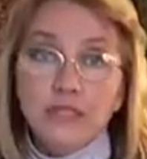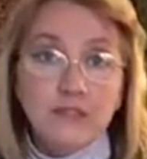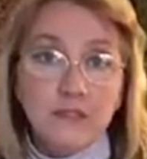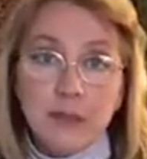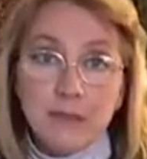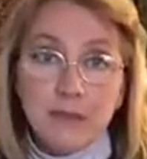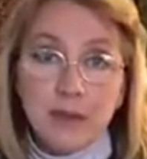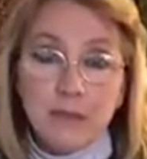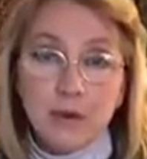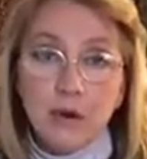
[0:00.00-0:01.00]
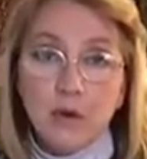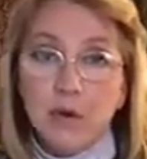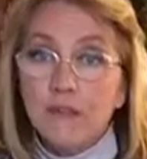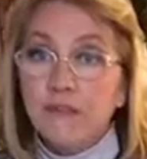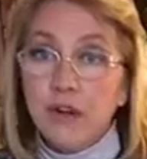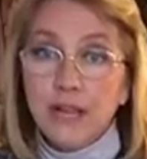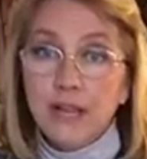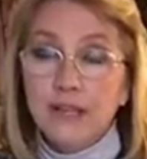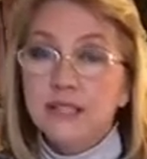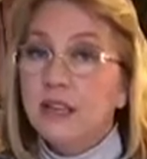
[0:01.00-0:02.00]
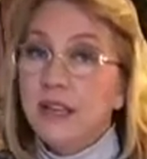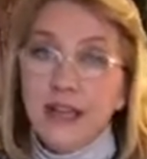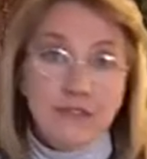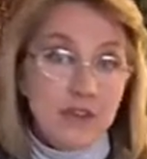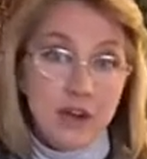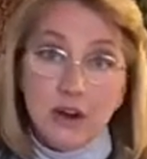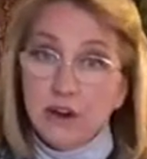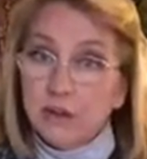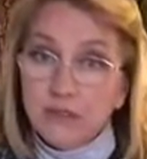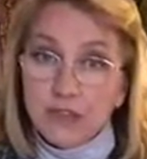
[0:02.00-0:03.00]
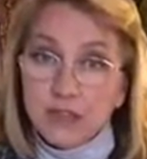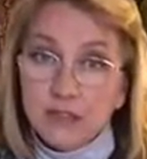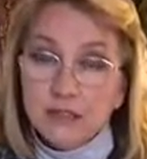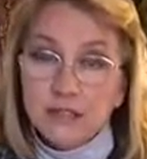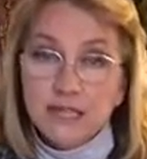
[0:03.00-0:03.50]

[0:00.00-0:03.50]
as a family member or friend have not heard of this,